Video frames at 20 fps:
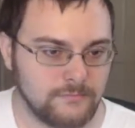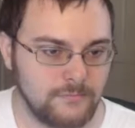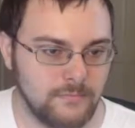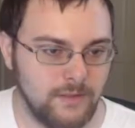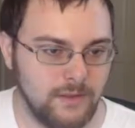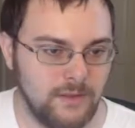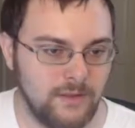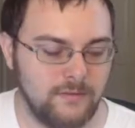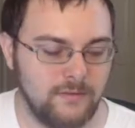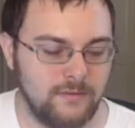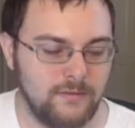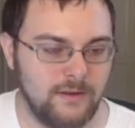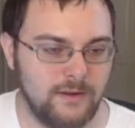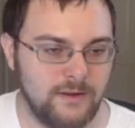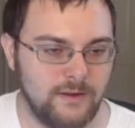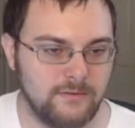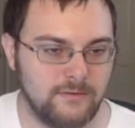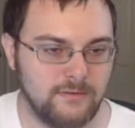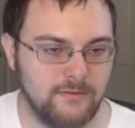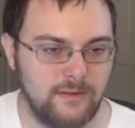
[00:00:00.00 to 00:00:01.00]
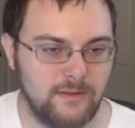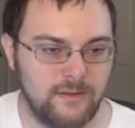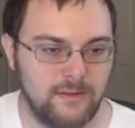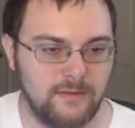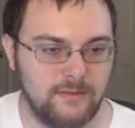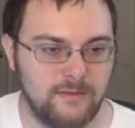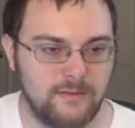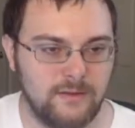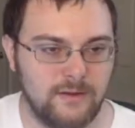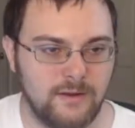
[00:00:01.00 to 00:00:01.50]
Interesting,
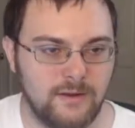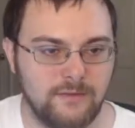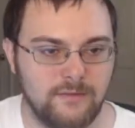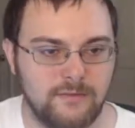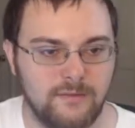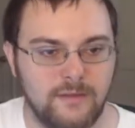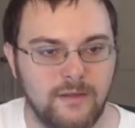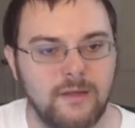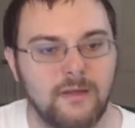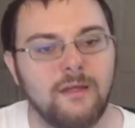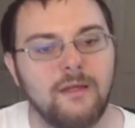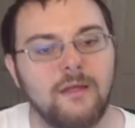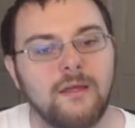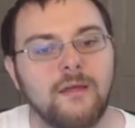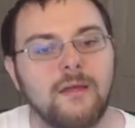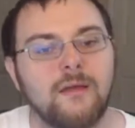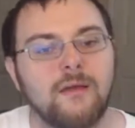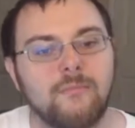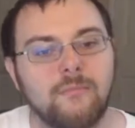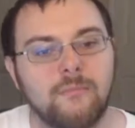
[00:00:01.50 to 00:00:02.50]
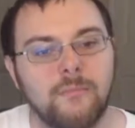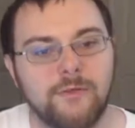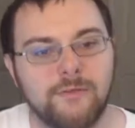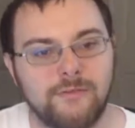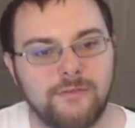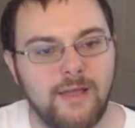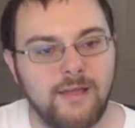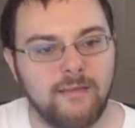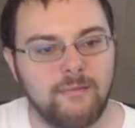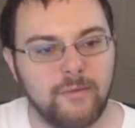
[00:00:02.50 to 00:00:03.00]
interesting. But
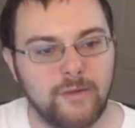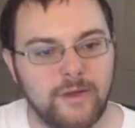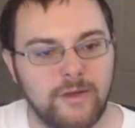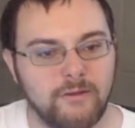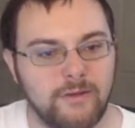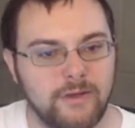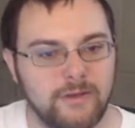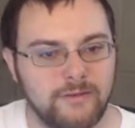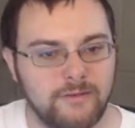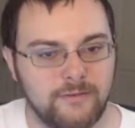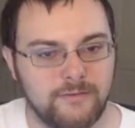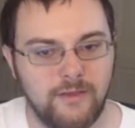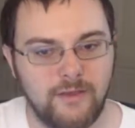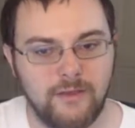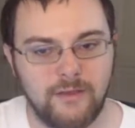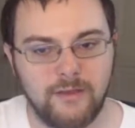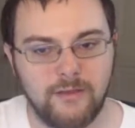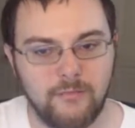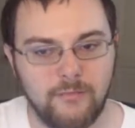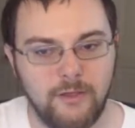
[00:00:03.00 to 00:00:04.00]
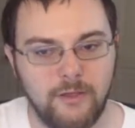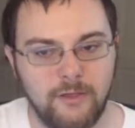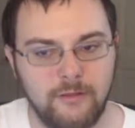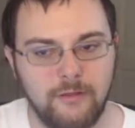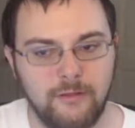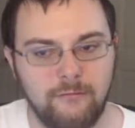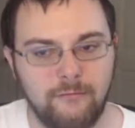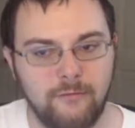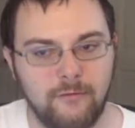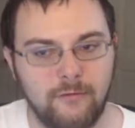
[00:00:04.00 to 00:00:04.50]
sadly, we don't get to see it
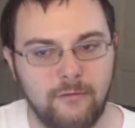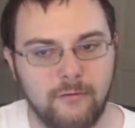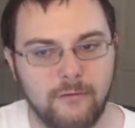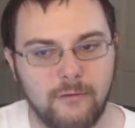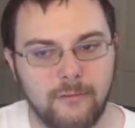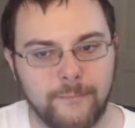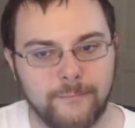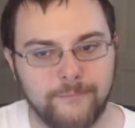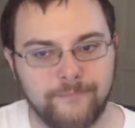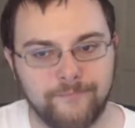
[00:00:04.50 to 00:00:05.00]
completely form.